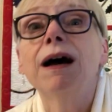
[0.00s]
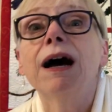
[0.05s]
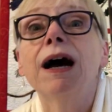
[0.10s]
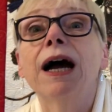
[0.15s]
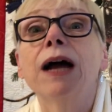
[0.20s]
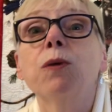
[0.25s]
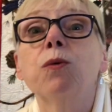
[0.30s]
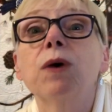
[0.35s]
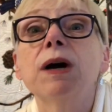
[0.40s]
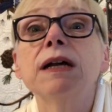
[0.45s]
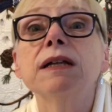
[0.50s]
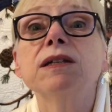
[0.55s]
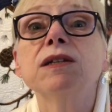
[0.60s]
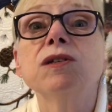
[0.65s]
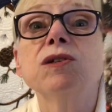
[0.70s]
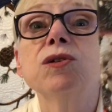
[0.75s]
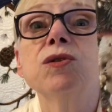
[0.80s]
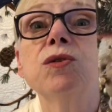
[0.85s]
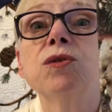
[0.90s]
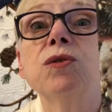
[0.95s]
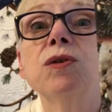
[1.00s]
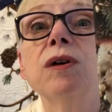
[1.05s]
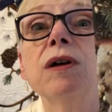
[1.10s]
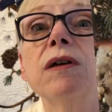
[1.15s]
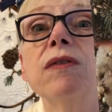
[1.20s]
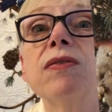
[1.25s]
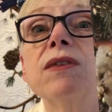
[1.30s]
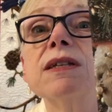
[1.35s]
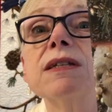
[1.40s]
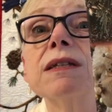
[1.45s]
I want to do
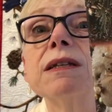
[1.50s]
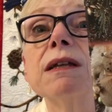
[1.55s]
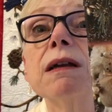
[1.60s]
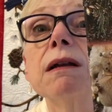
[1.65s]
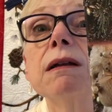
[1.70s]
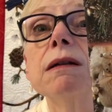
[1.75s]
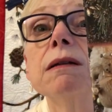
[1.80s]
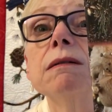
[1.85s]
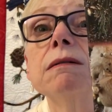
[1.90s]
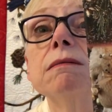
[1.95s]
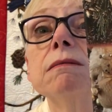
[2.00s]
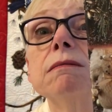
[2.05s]
this little